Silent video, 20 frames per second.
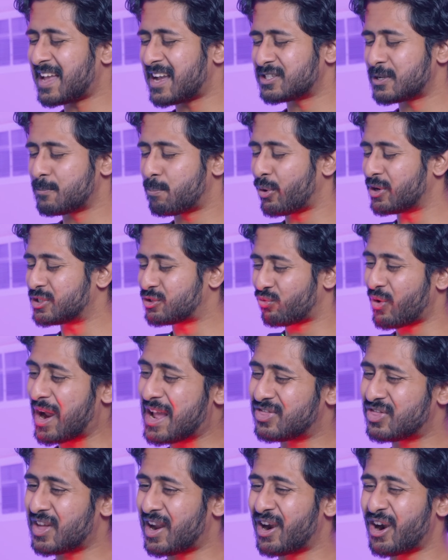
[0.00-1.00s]
thousand points
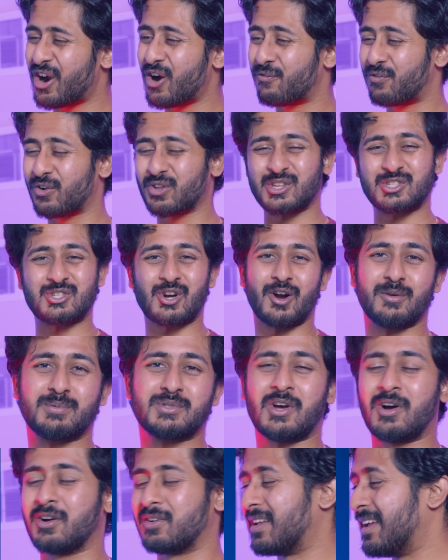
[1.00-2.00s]
right there for the startup
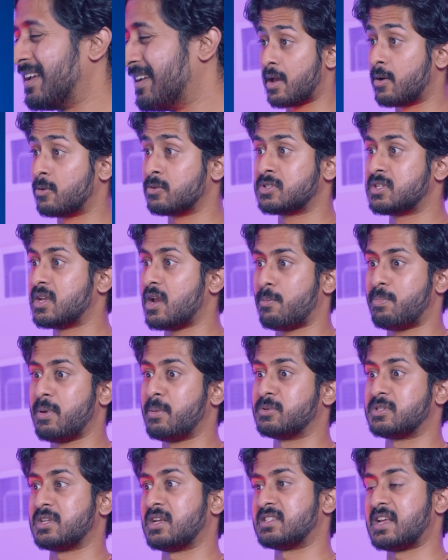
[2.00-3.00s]
song. I don't see how
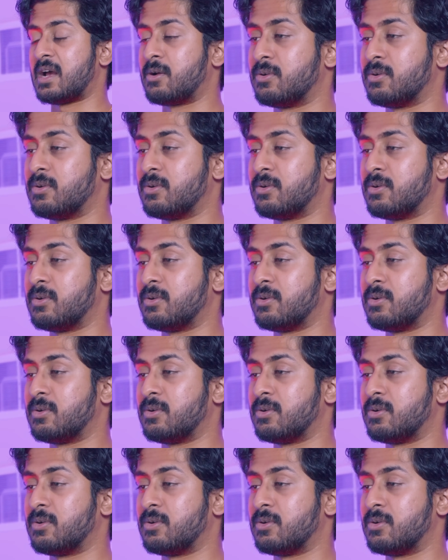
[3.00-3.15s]
people say it's